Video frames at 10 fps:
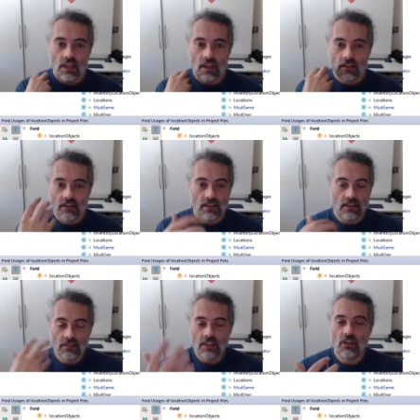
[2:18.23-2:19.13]
uh,
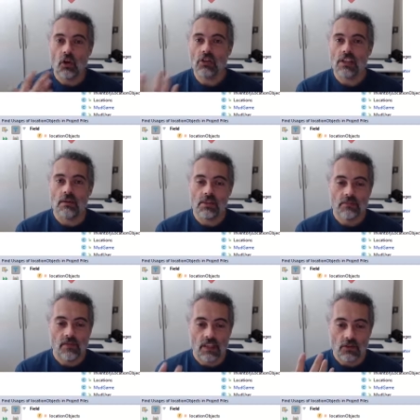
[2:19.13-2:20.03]
the, the concepts.
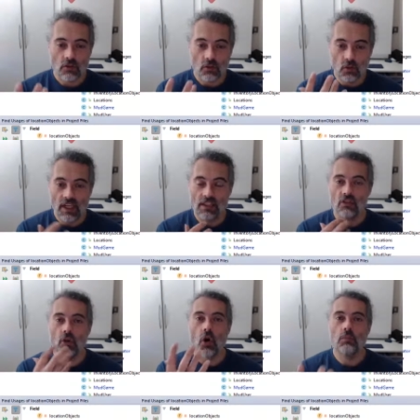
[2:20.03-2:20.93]
So
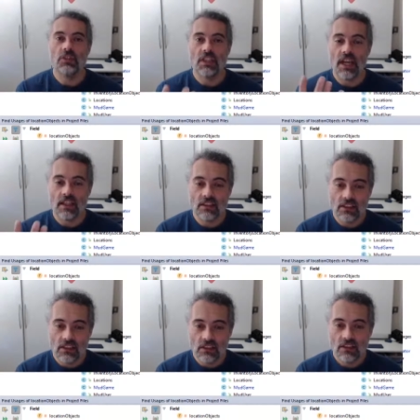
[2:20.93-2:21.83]
location
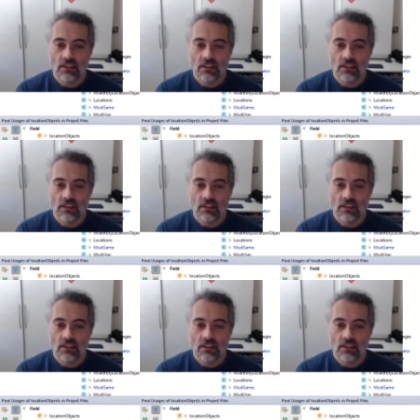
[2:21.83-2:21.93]
objects